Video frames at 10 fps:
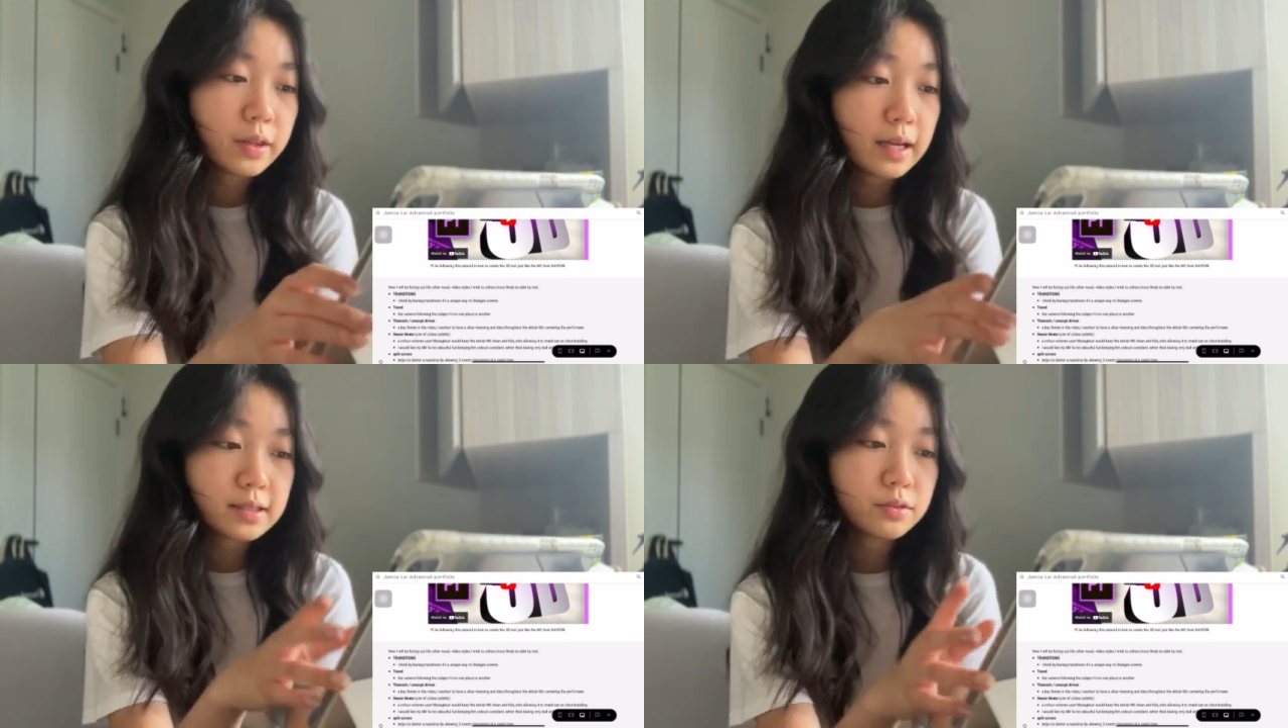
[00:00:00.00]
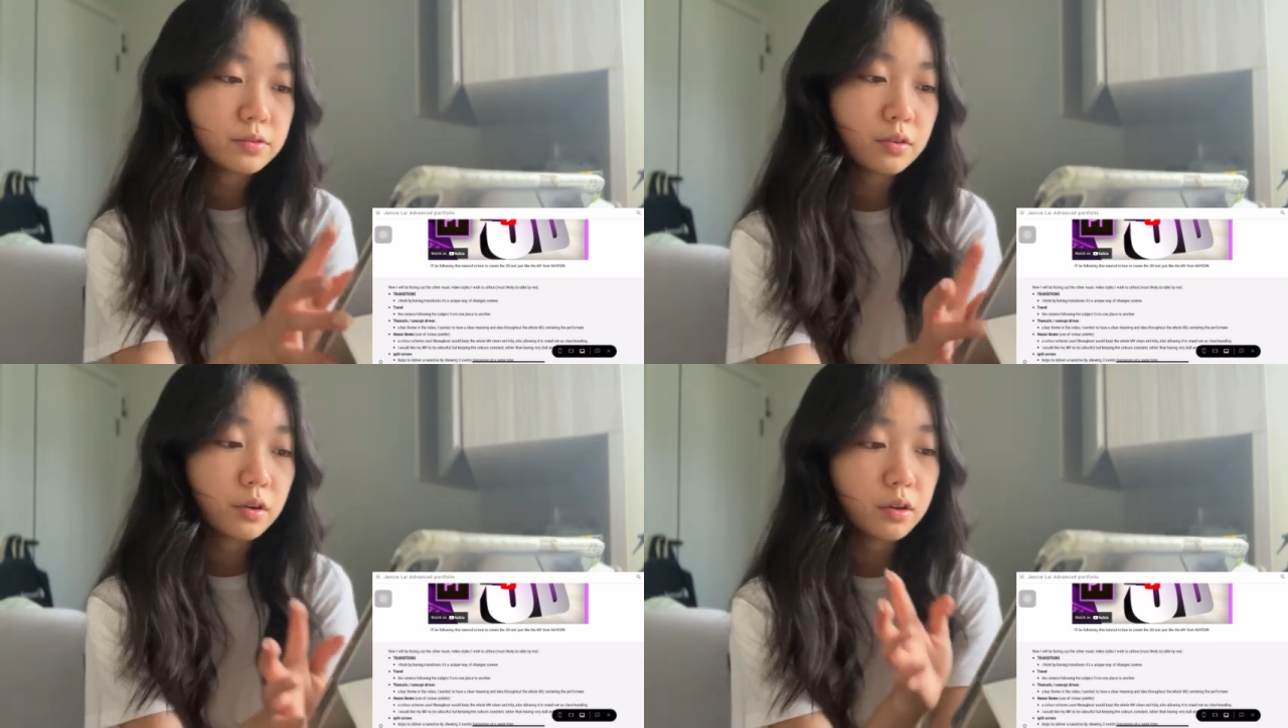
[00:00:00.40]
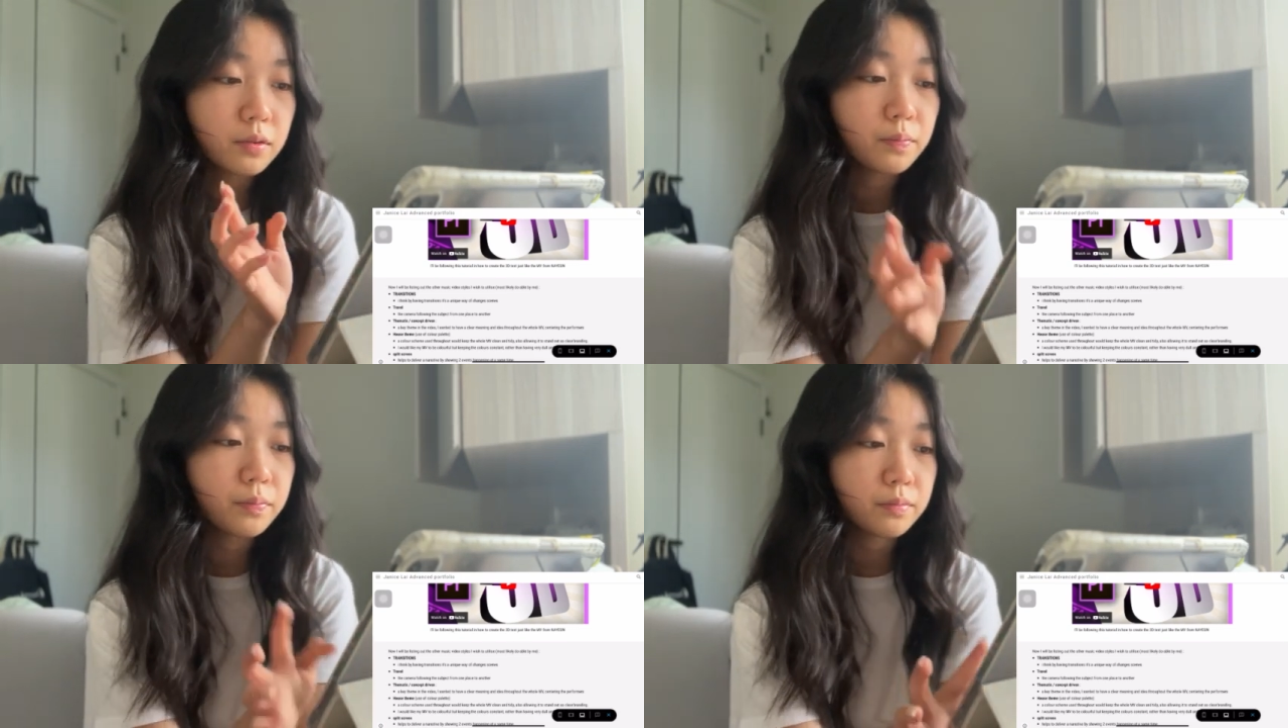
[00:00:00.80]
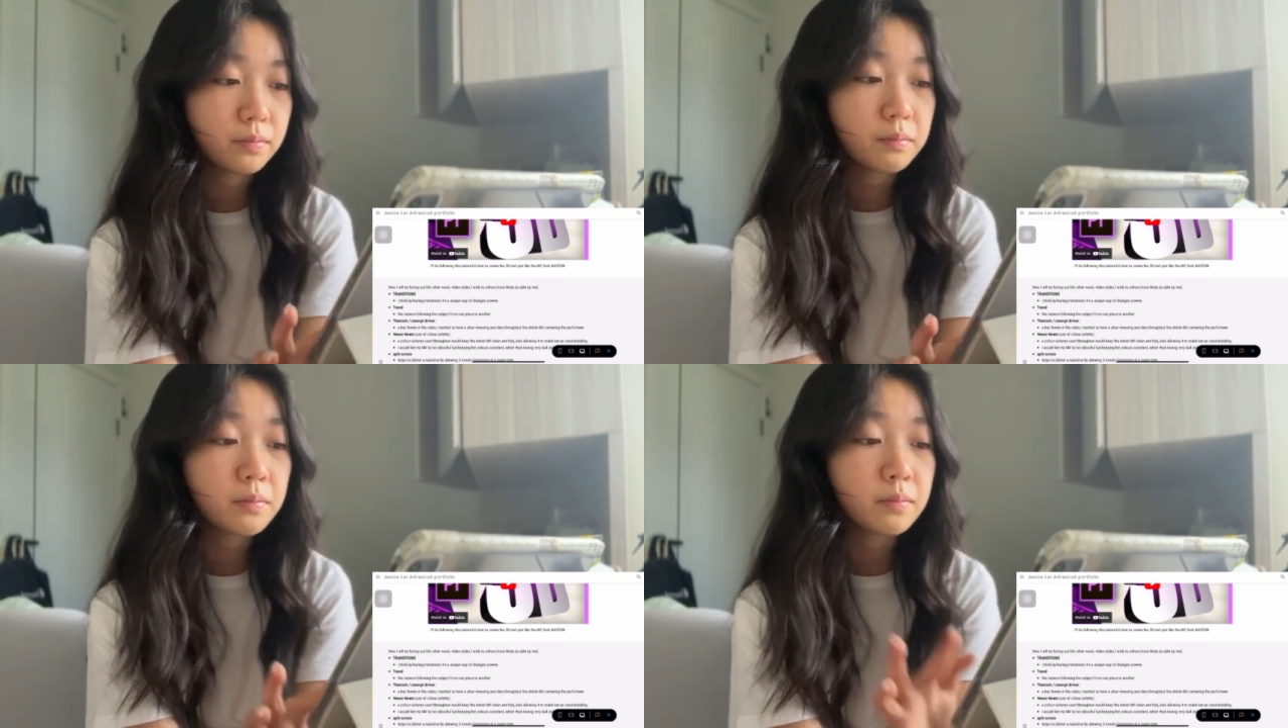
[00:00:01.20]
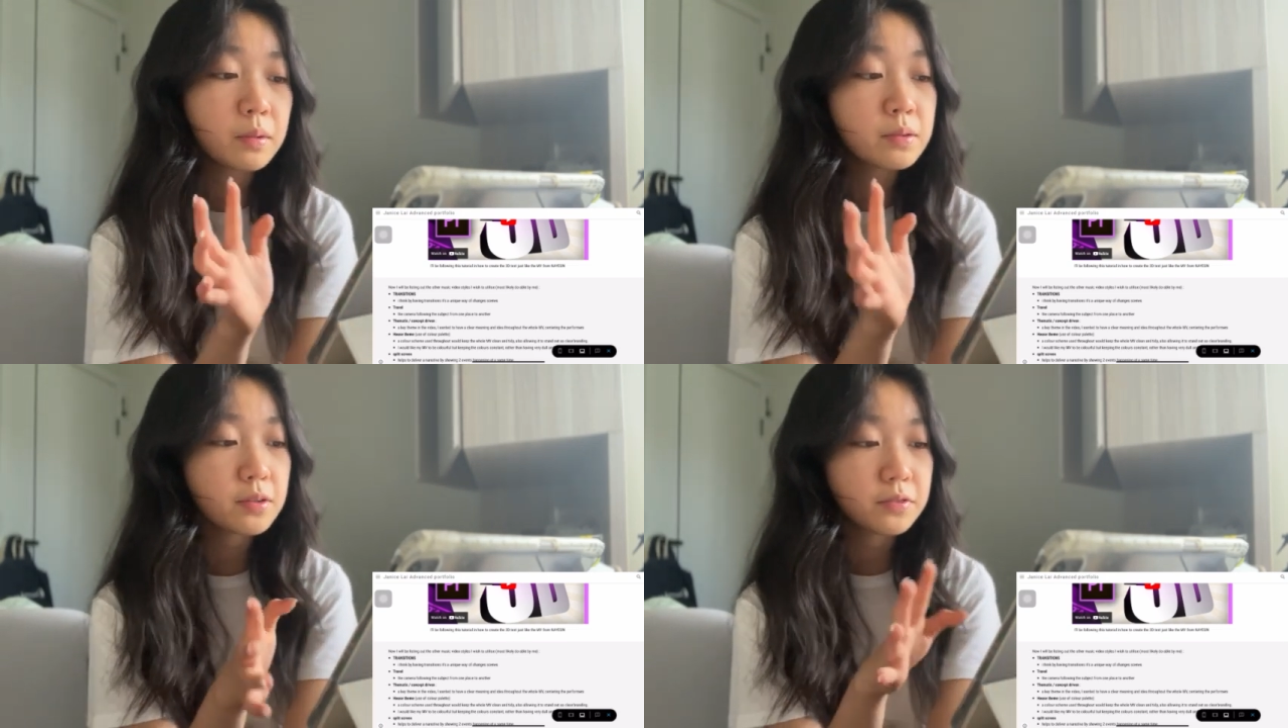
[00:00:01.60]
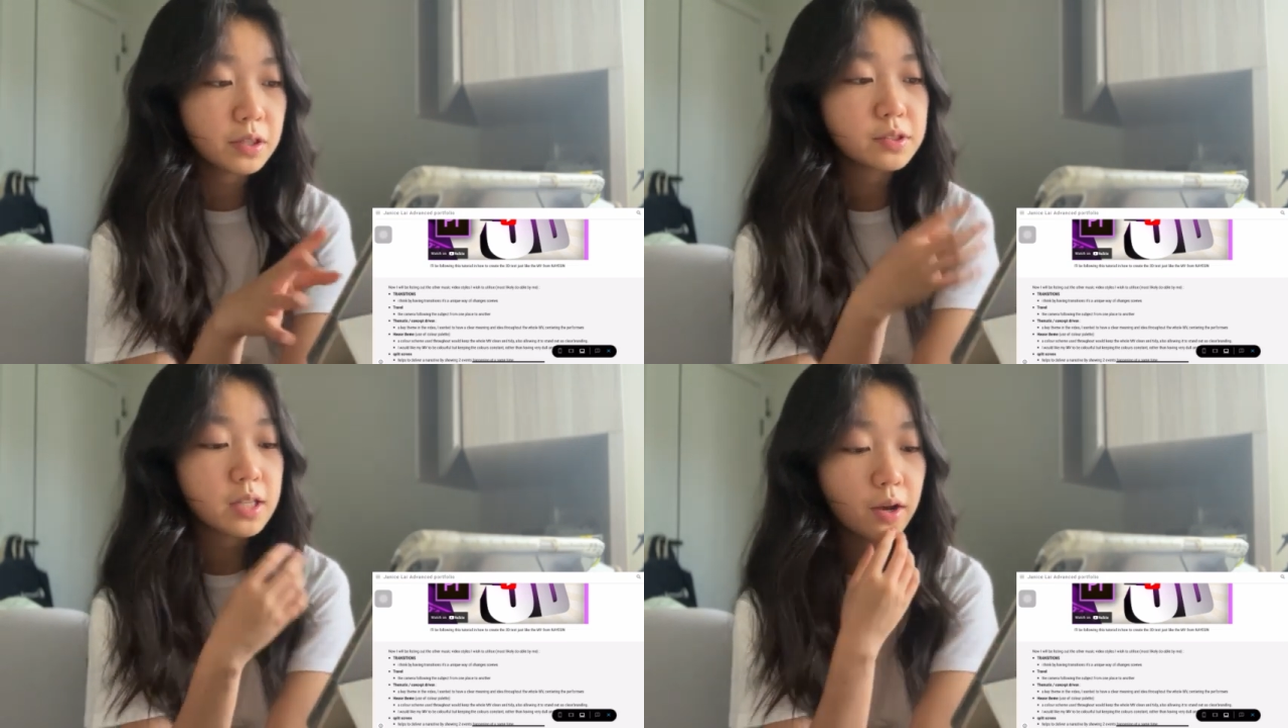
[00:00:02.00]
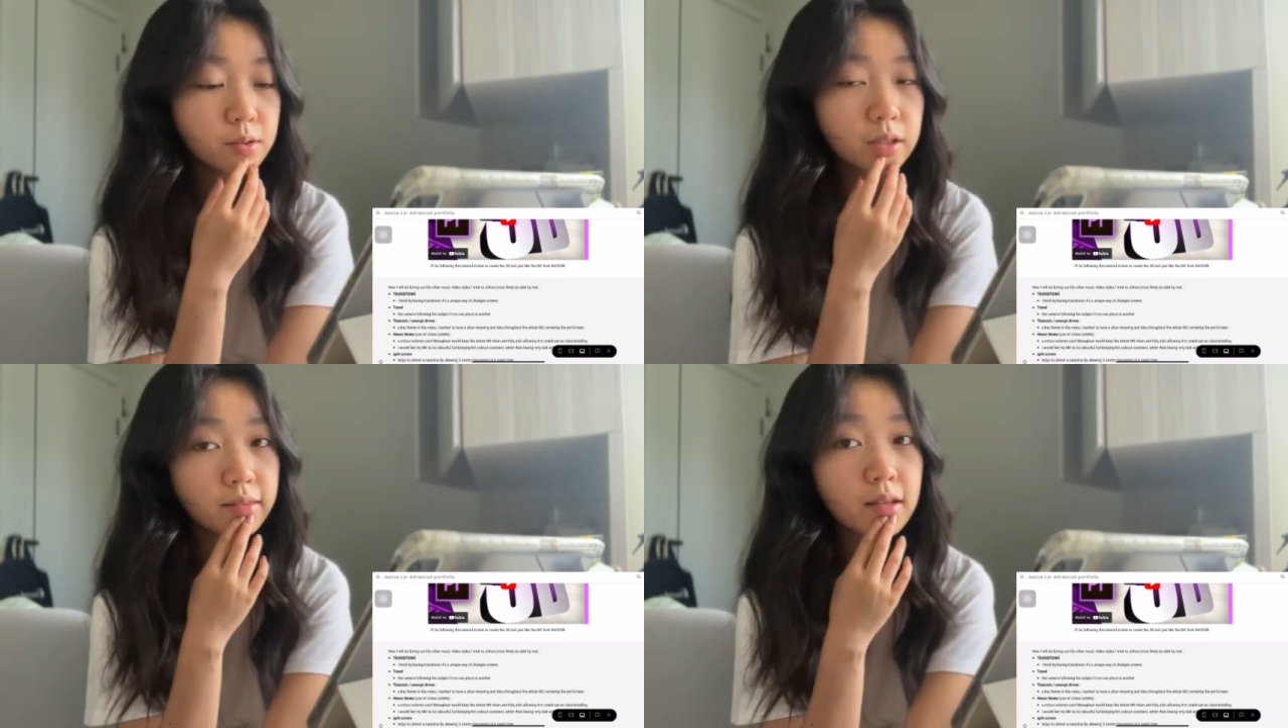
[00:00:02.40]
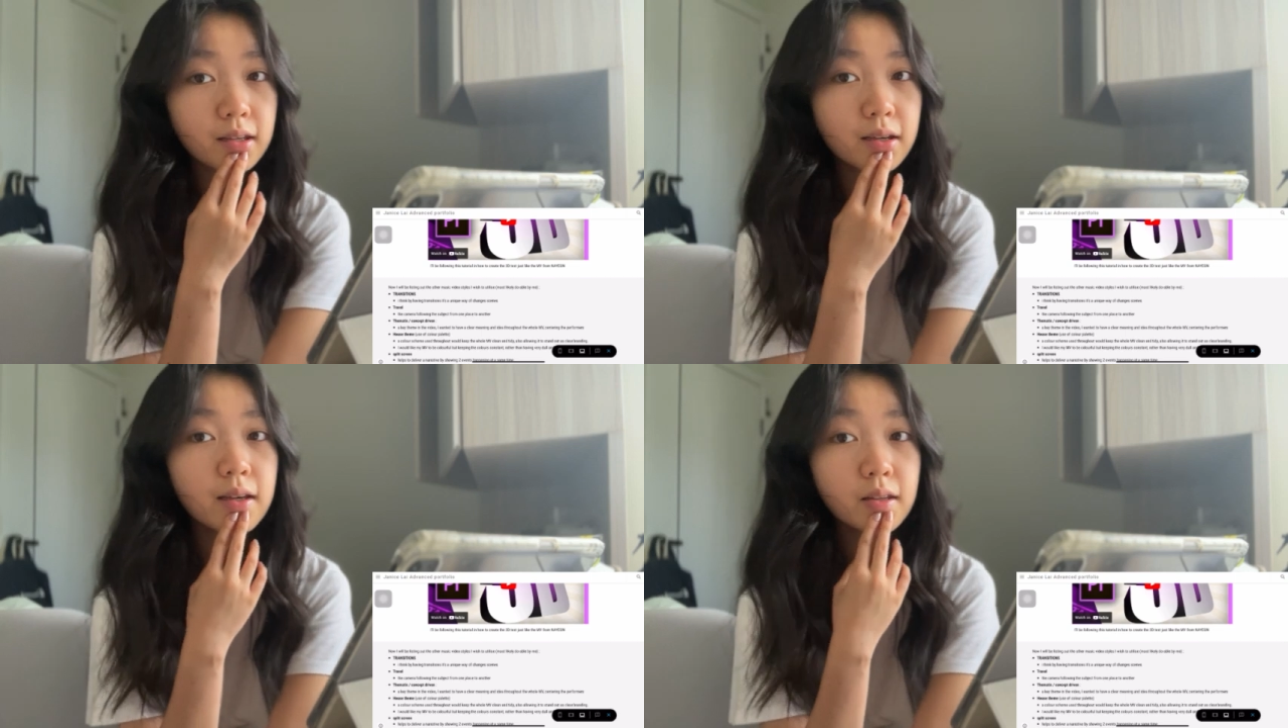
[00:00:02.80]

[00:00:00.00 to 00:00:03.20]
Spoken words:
Yeah, so that's it for music video styles.